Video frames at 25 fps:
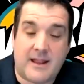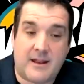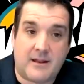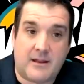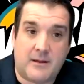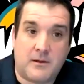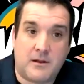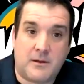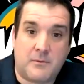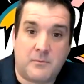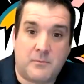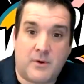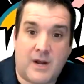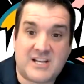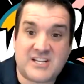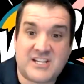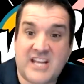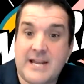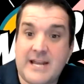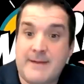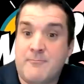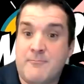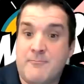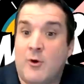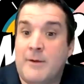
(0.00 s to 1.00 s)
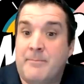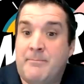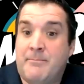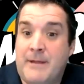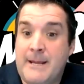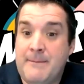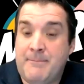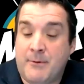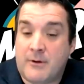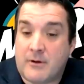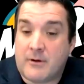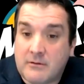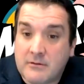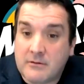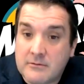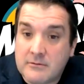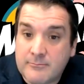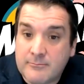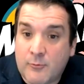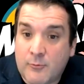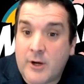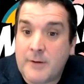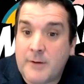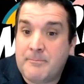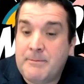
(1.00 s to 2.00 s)
it, we're actually getting more people,
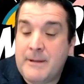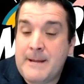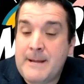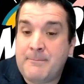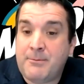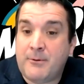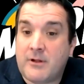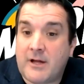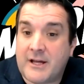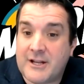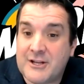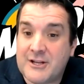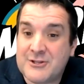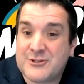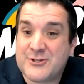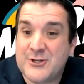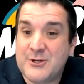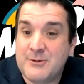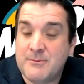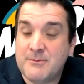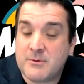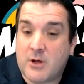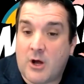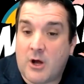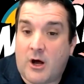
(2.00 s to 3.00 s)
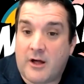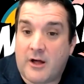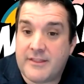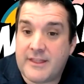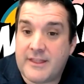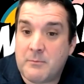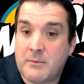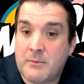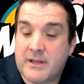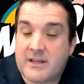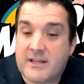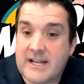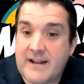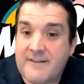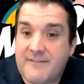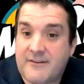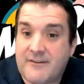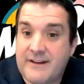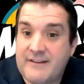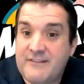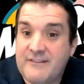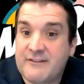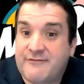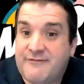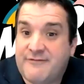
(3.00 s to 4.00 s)
more people yeah. on a Zoom call than we could ever
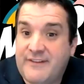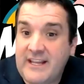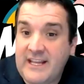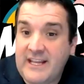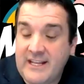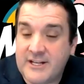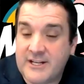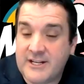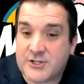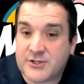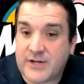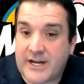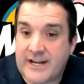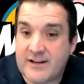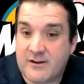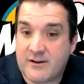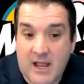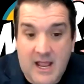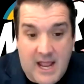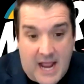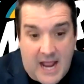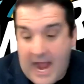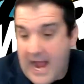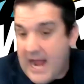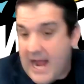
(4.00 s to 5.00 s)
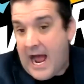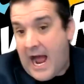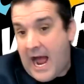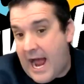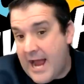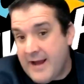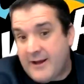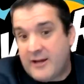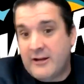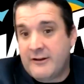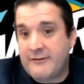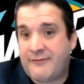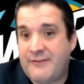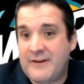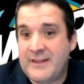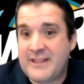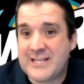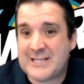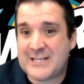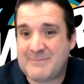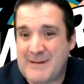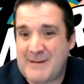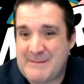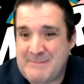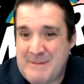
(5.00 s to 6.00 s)
even fit in a training. I couldn't fit
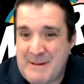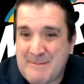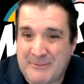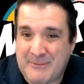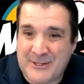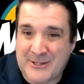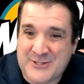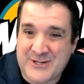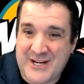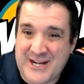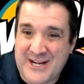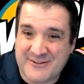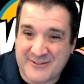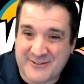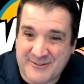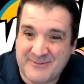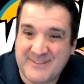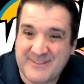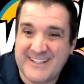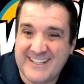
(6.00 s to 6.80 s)
this many people in a training room.